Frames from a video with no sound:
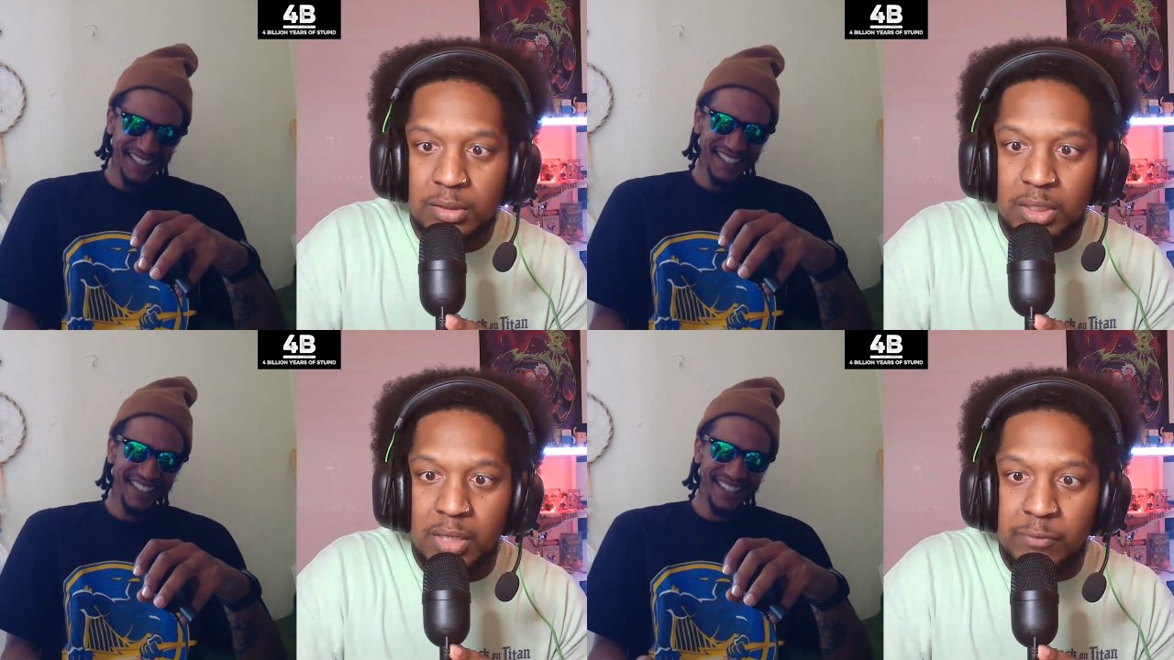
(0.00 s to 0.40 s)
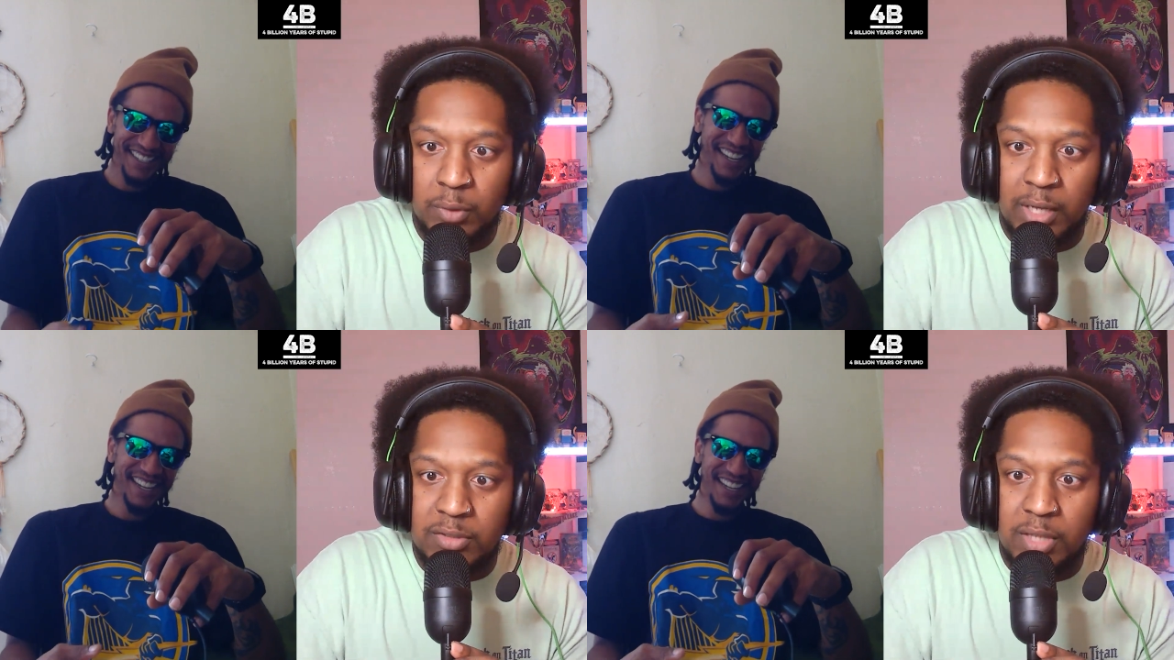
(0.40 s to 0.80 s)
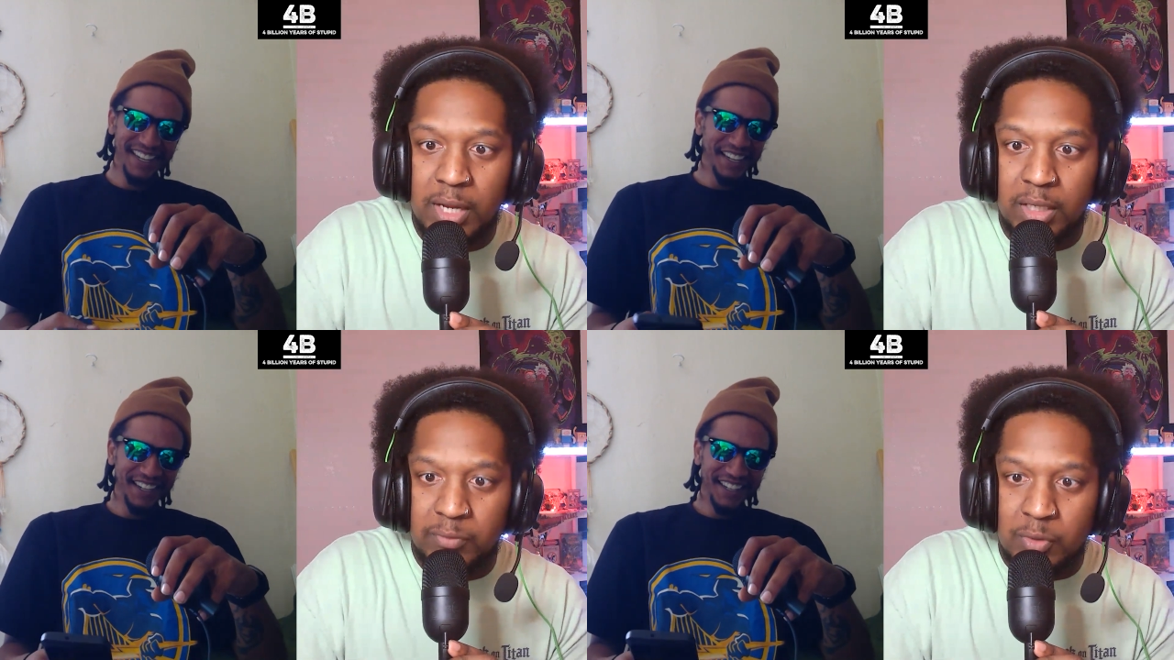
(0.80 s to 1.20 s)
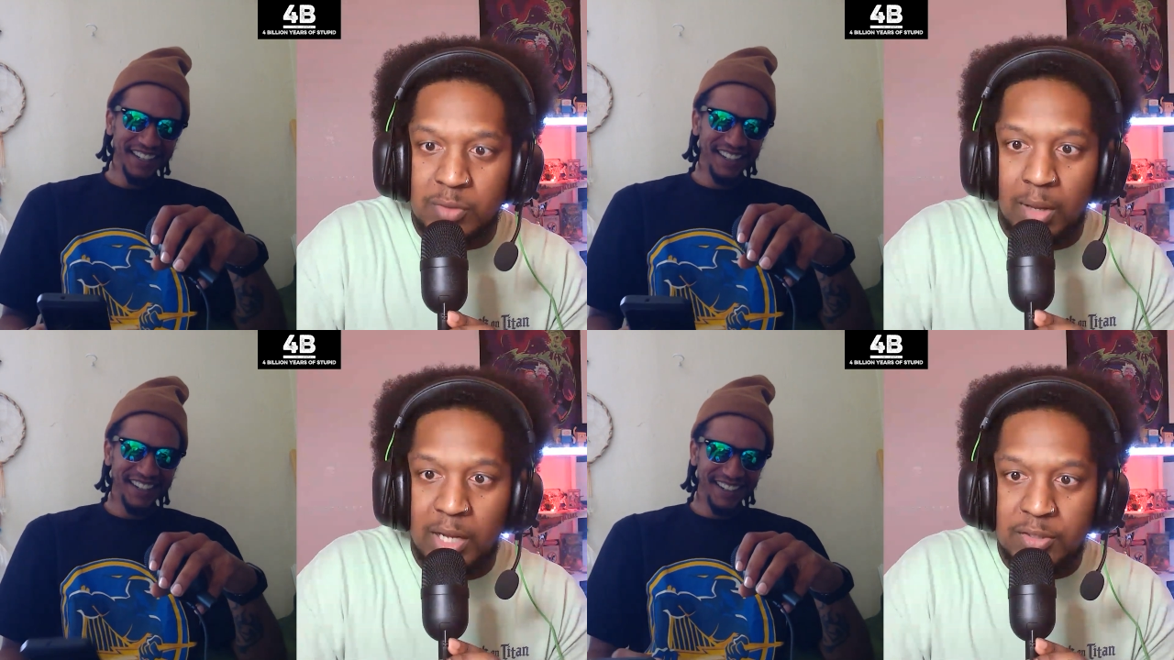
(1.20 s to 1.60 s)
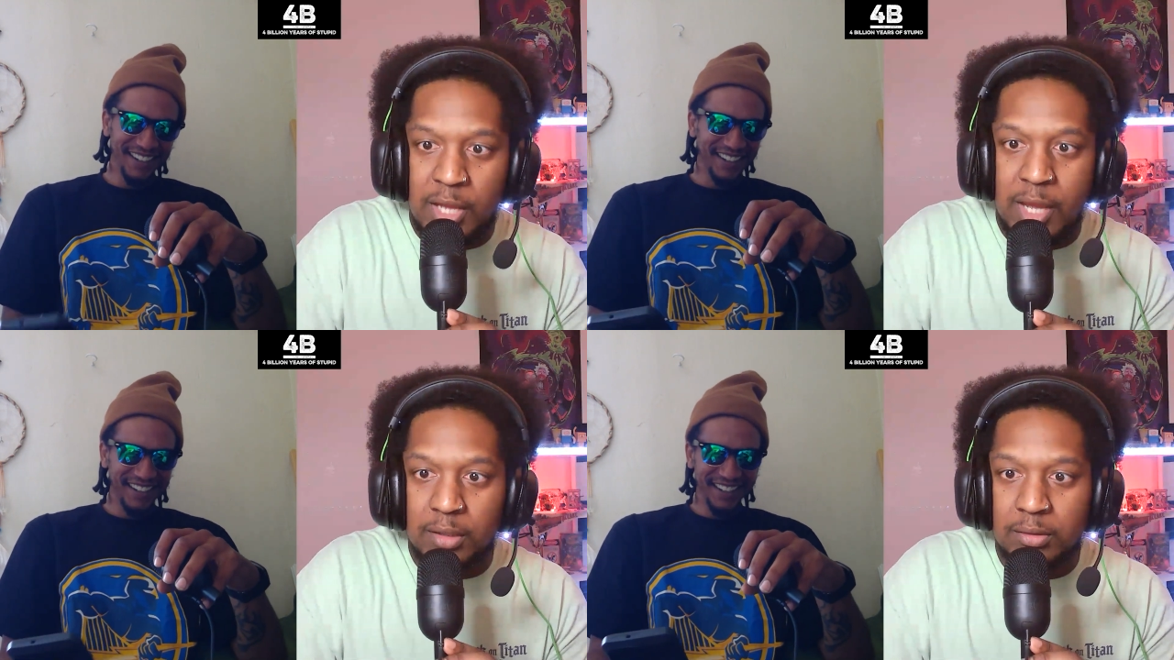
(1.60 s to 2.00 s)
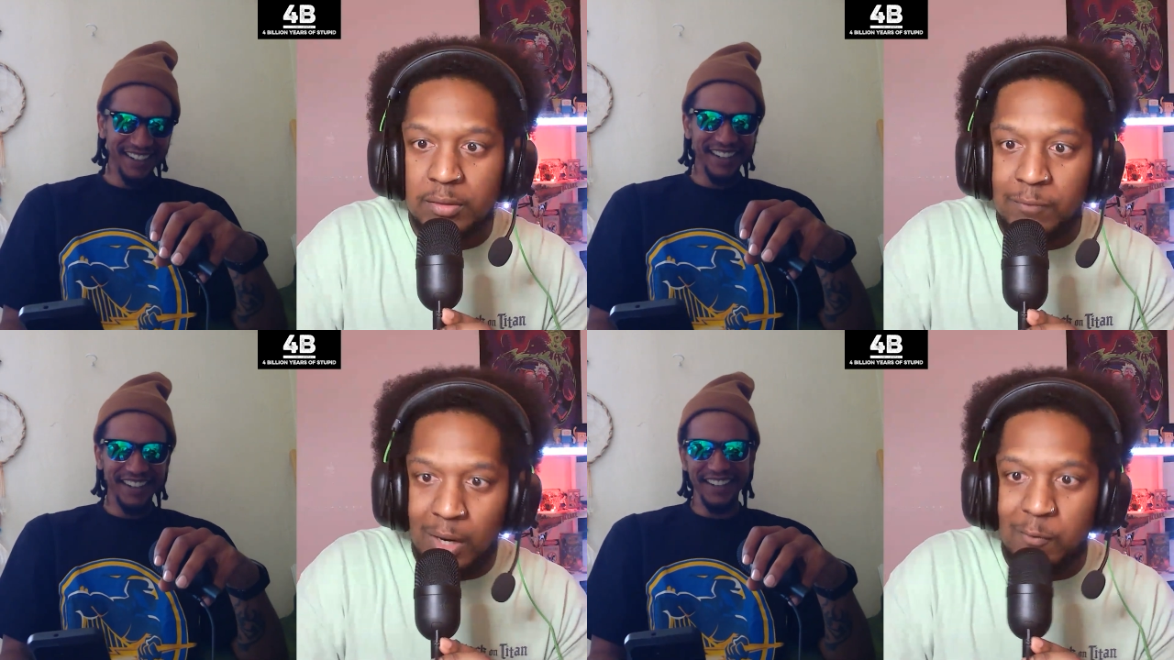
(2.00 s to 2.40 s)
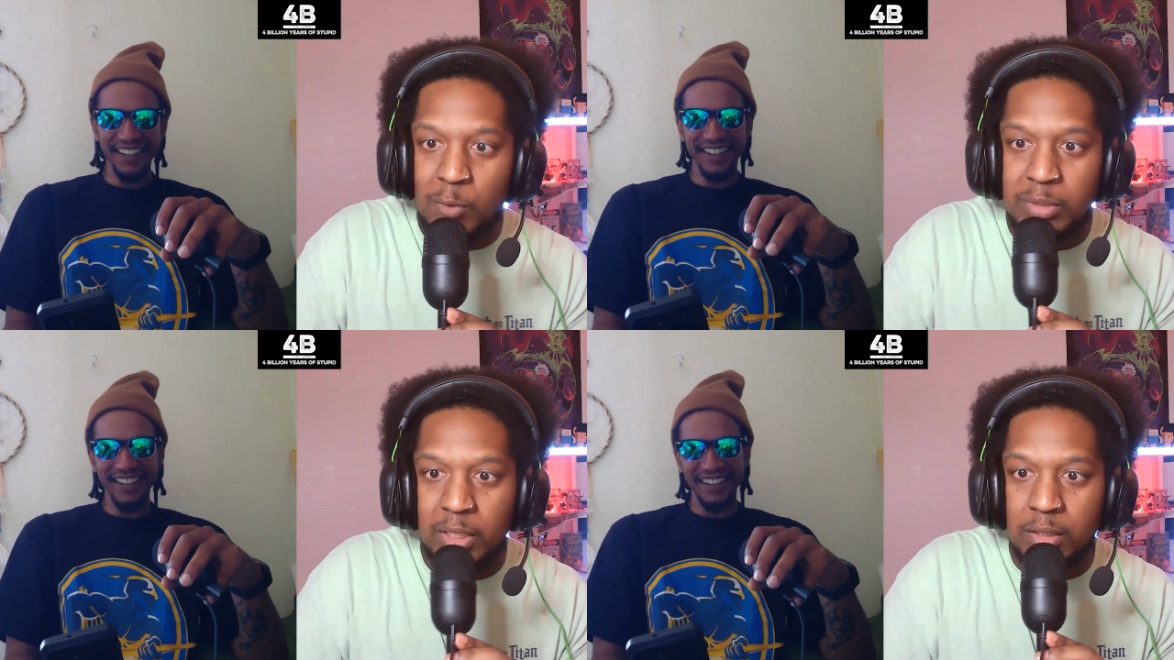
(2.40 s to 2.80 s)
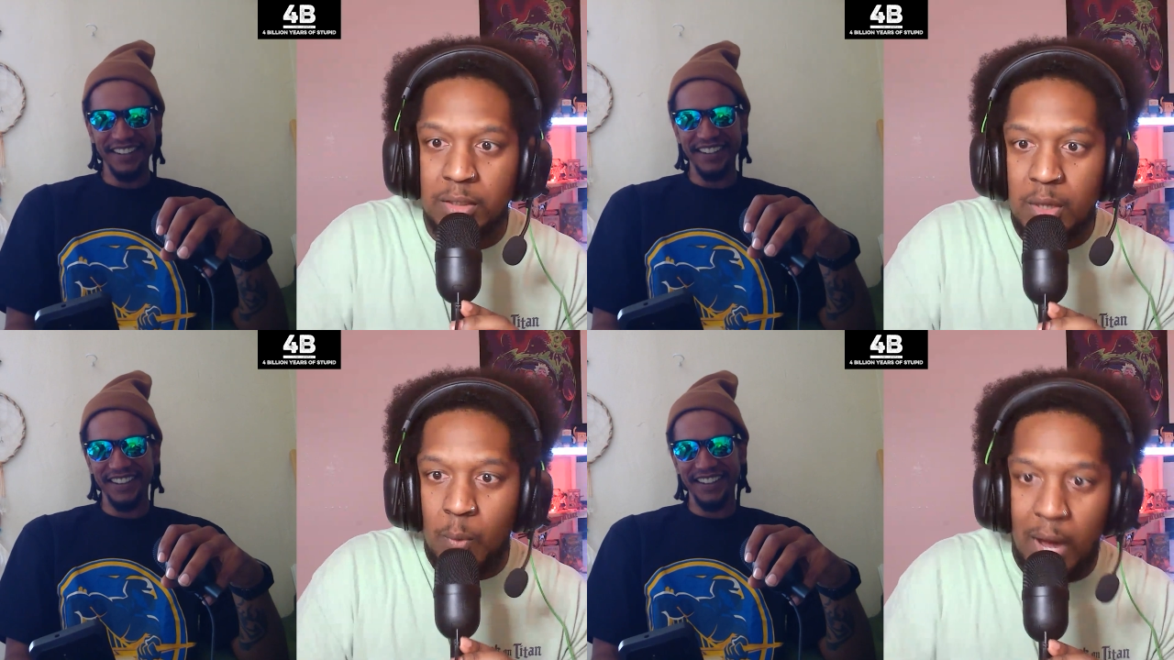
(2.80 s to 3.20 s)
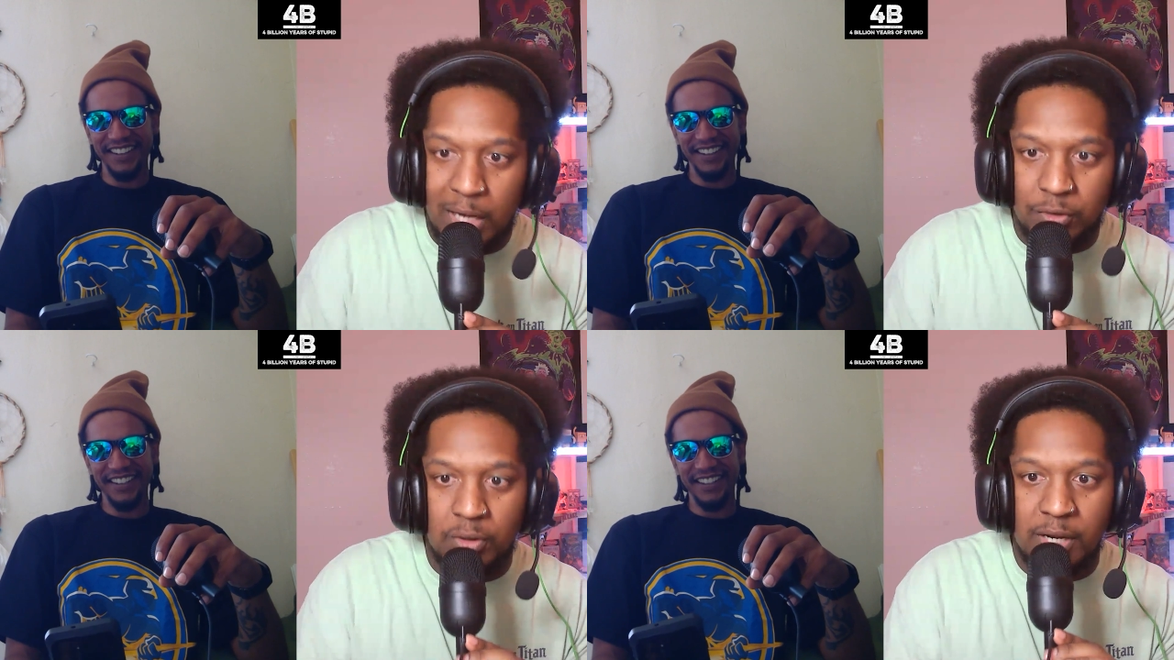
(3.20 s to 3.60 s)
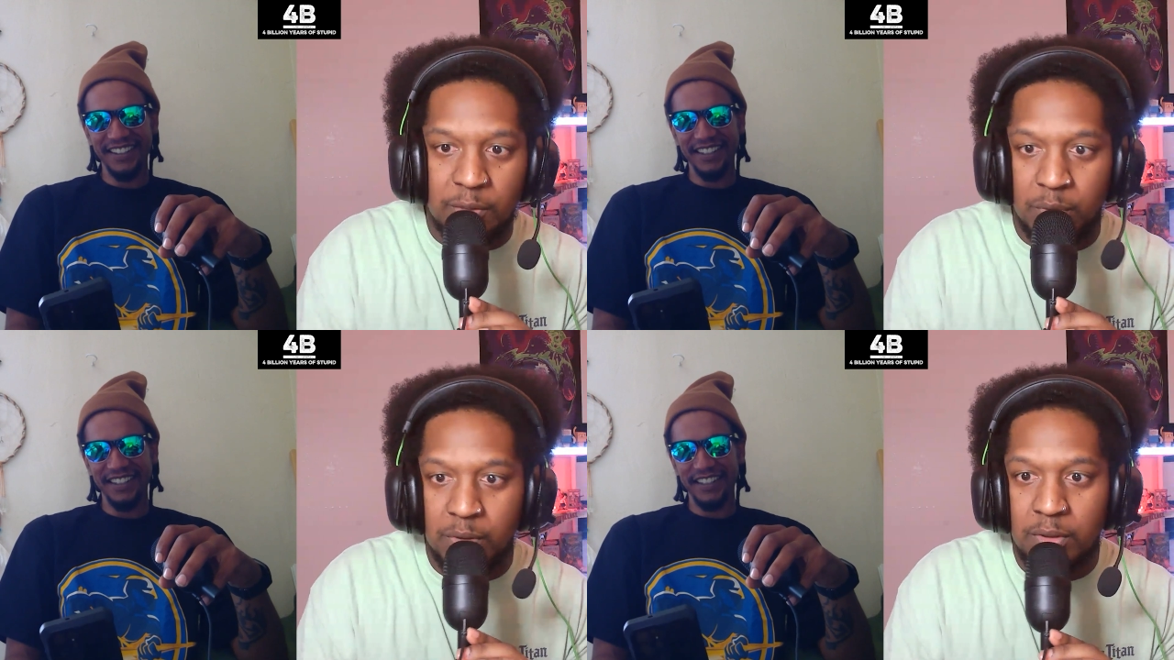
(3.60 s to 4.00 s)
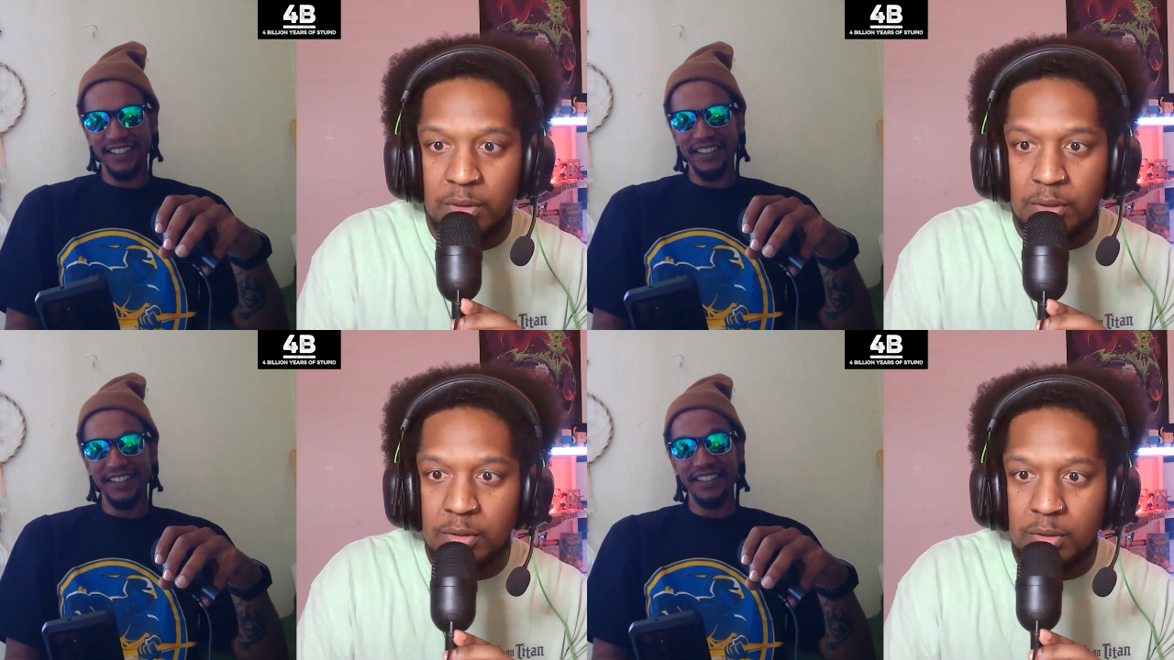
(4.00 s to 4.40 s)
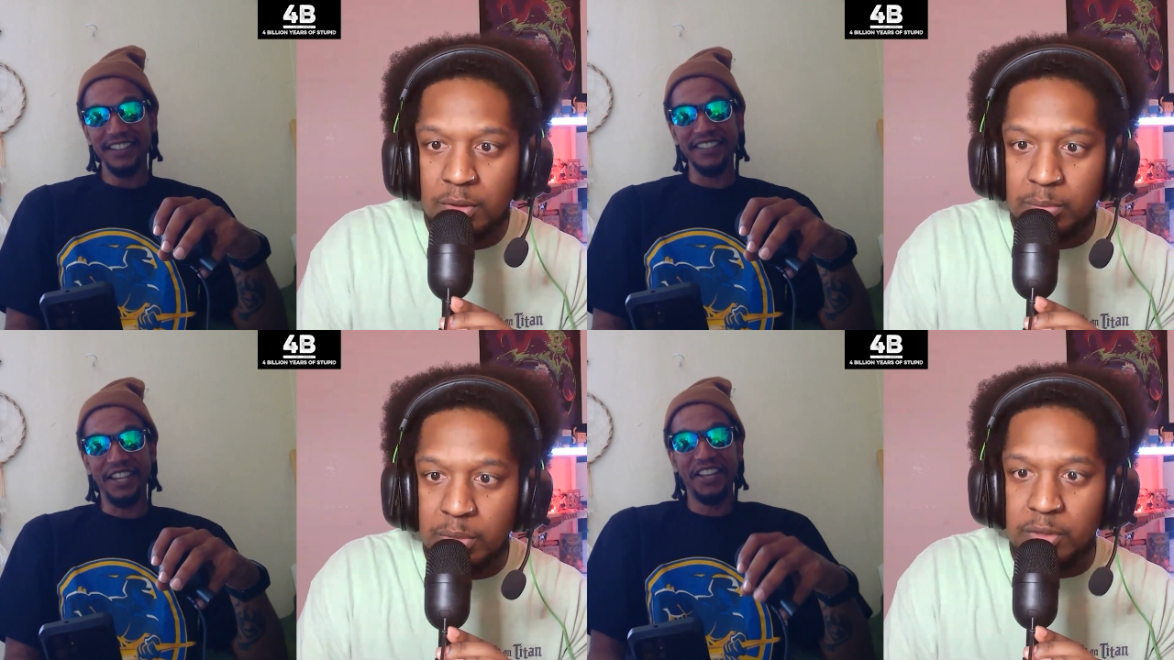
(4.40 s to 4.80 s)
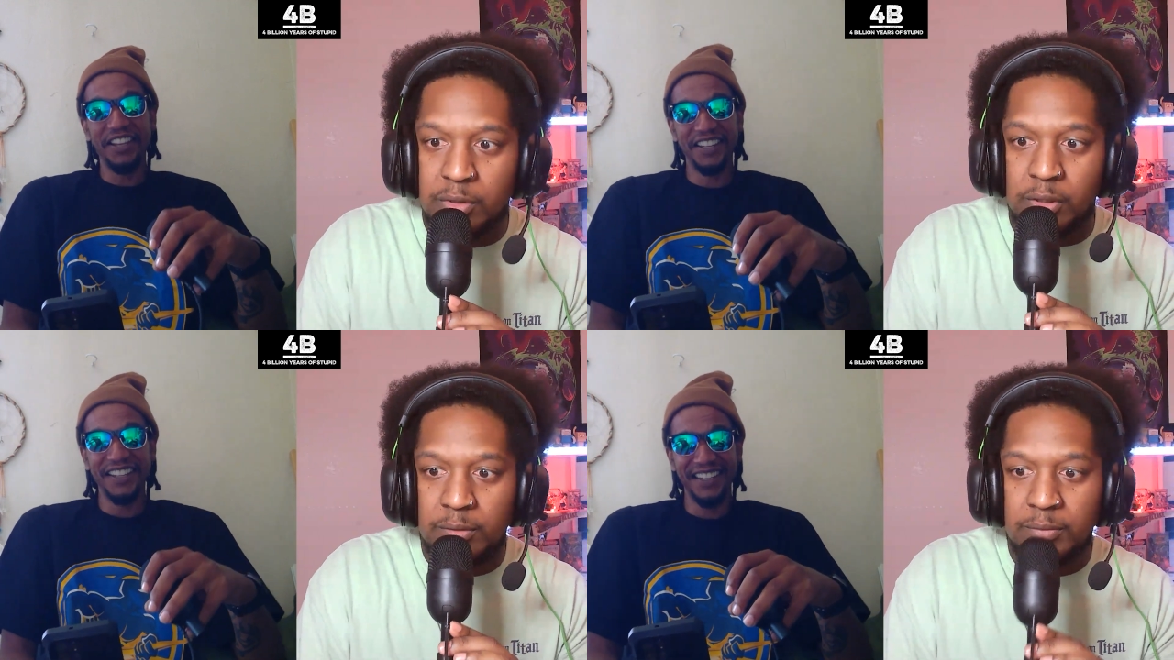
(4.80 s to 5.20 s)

Speaker 1: If you like Shaq, if you smart like Shaq, follow four Billy. We'll holler on the next one. Be easy.